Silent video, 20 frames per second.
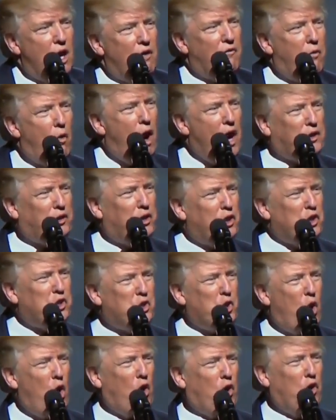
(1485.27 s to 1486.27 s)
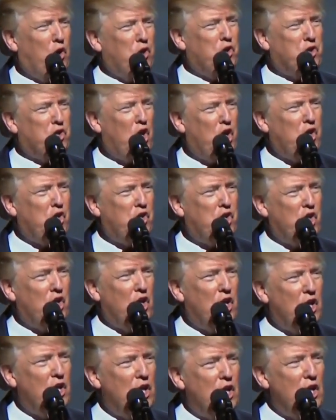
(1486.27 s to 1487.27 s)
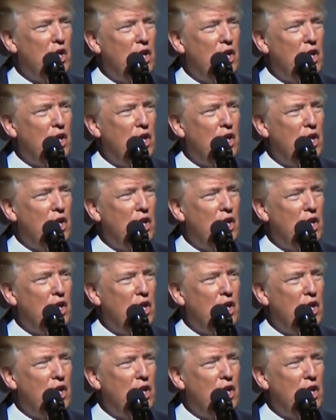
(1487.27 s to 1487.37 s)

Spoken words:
of what this organization